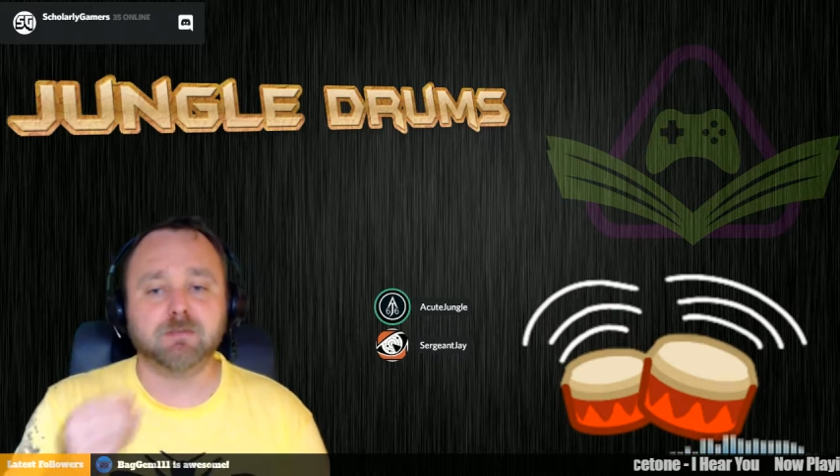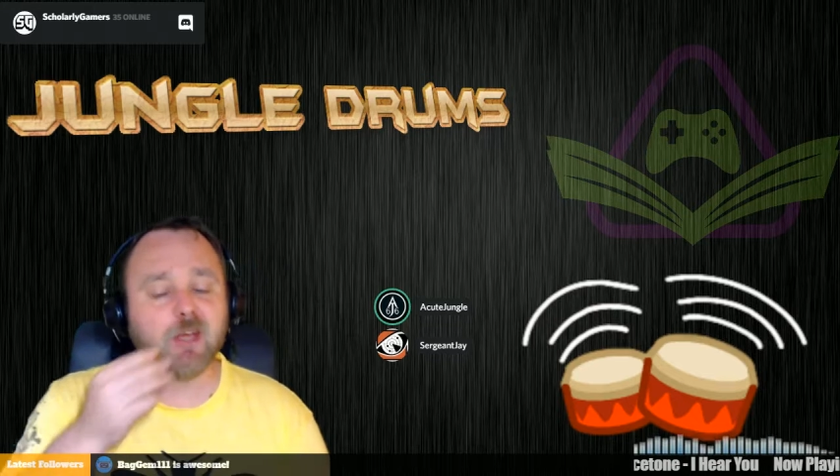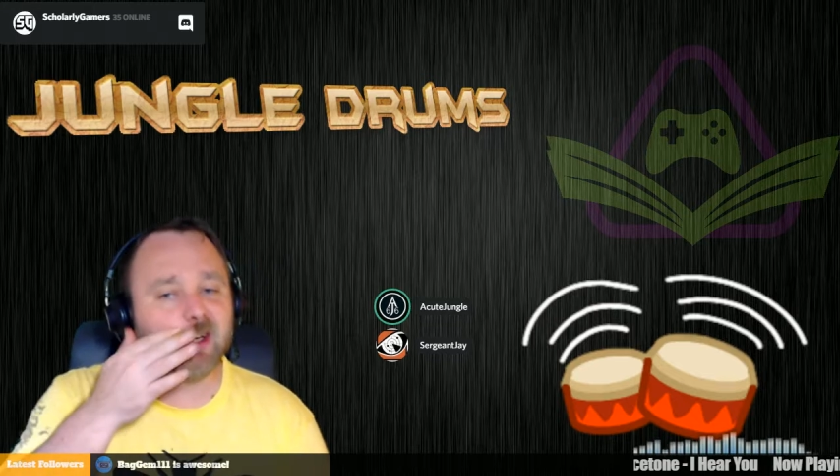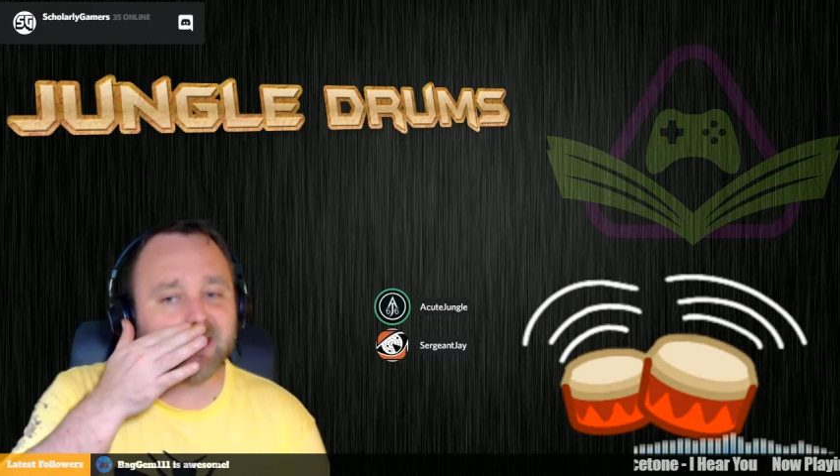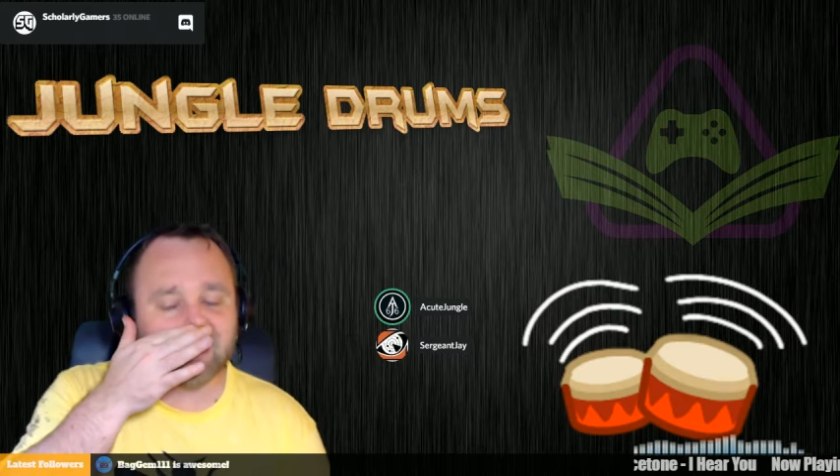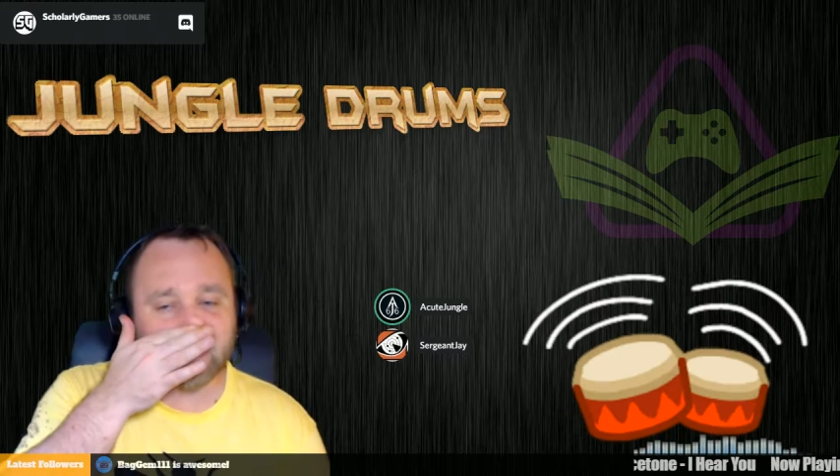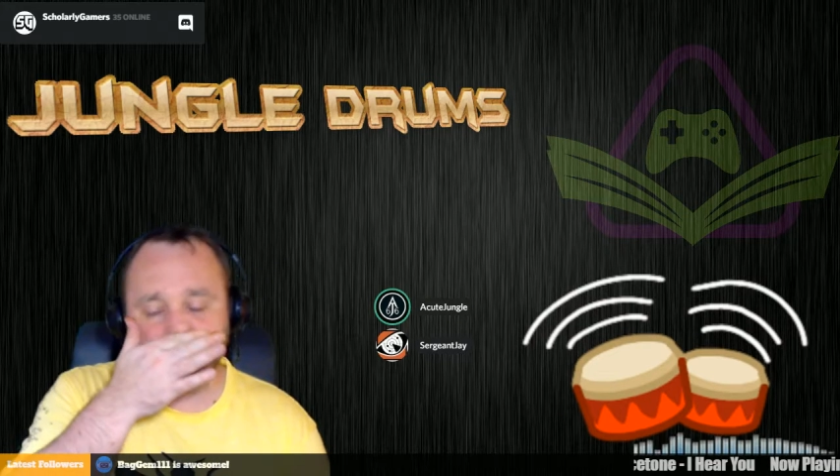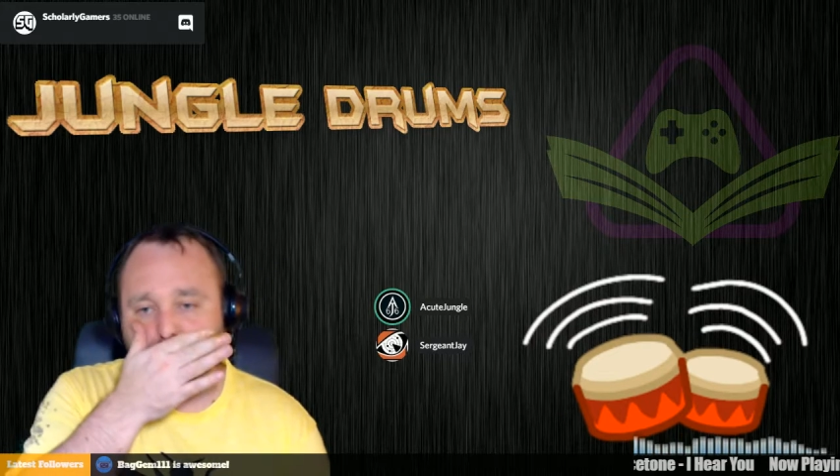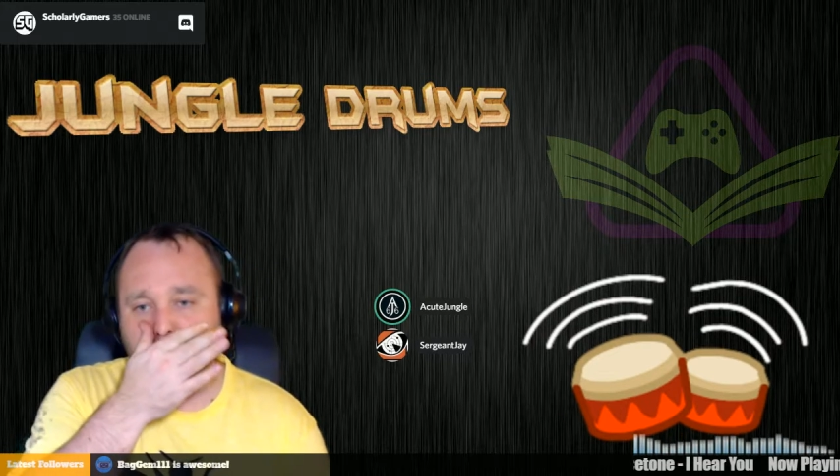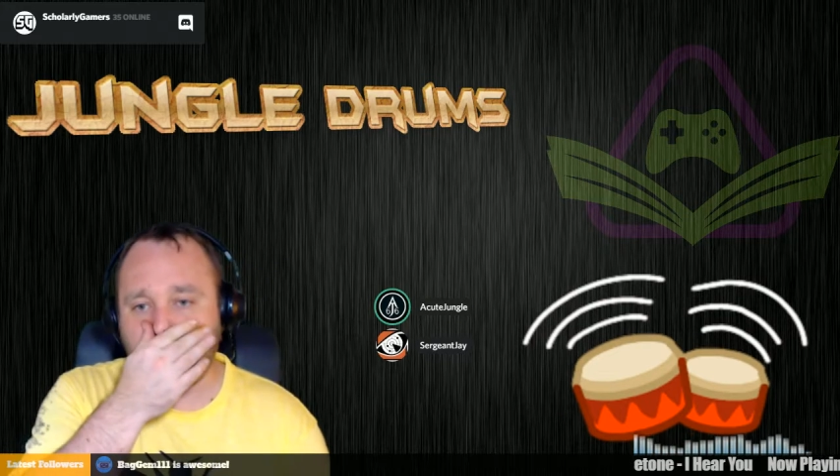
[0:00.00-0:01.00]

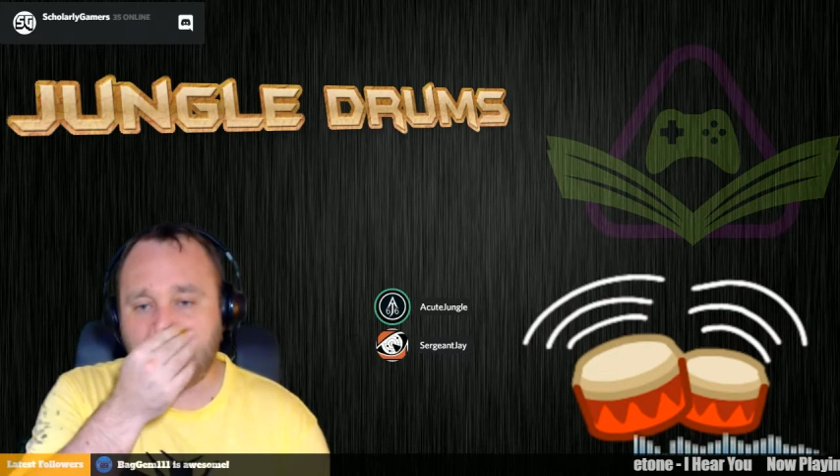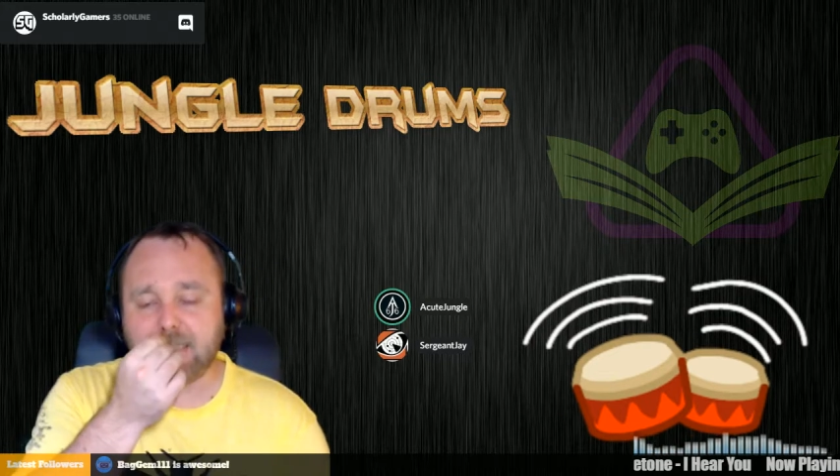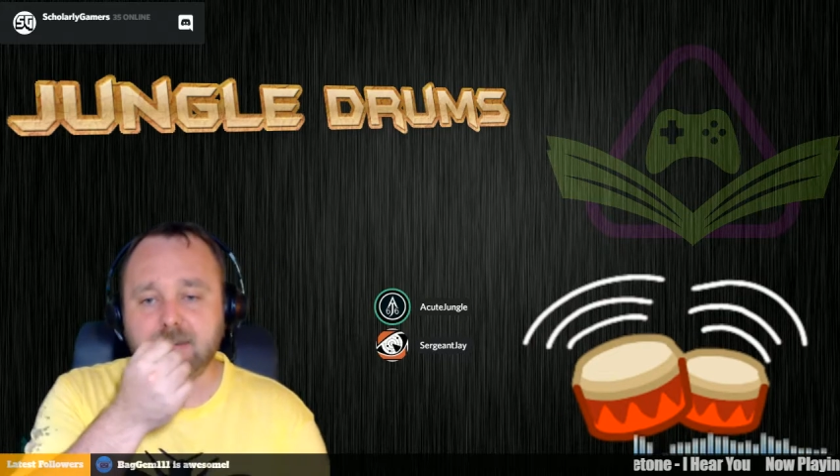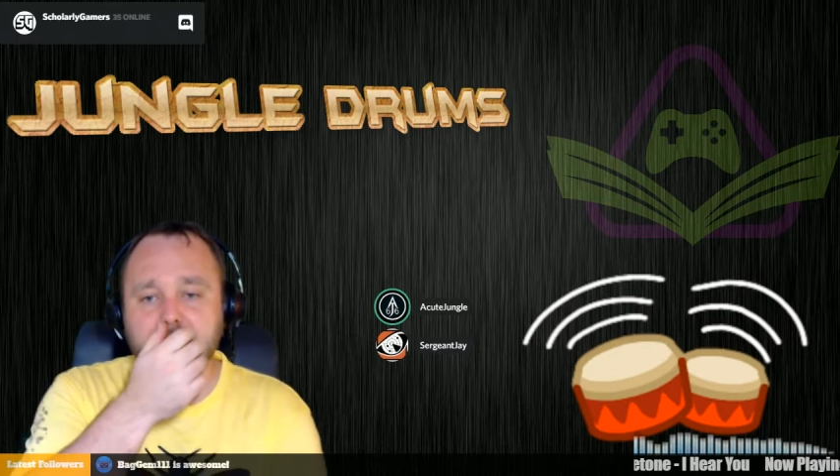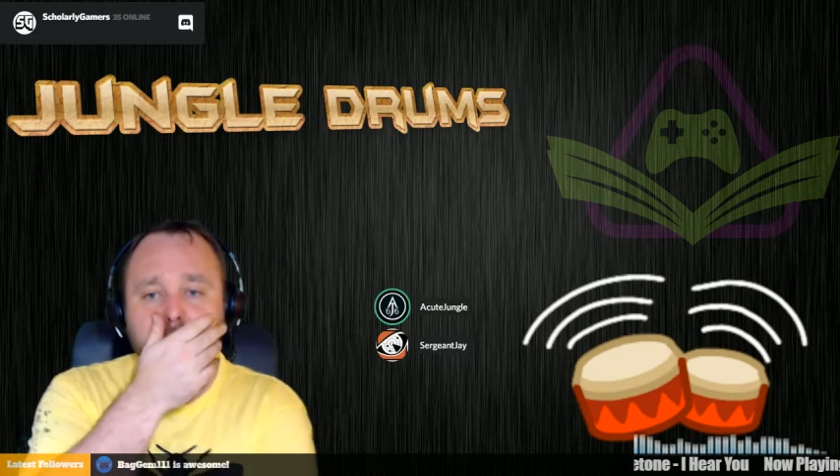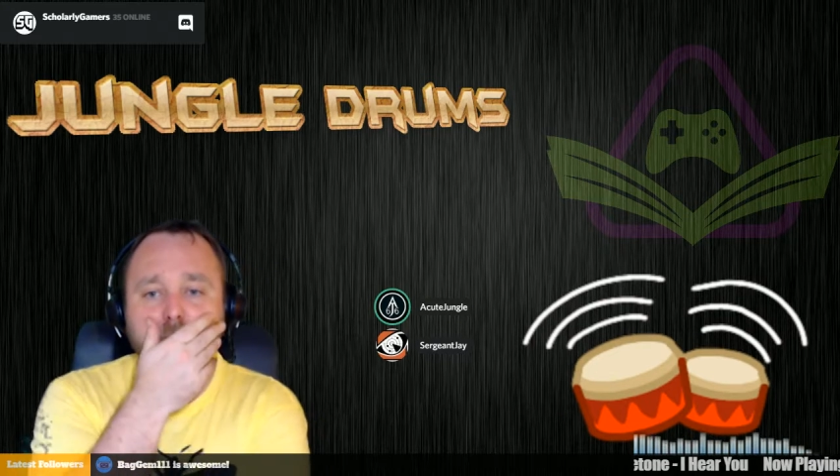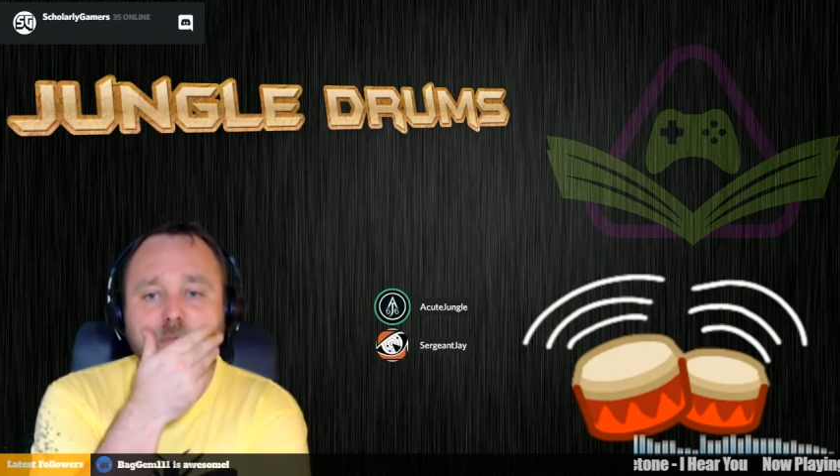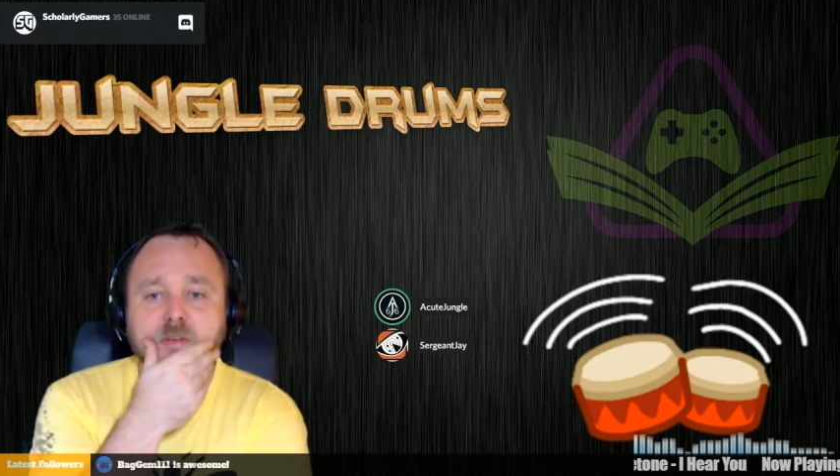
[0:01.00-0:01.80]
irritates me, and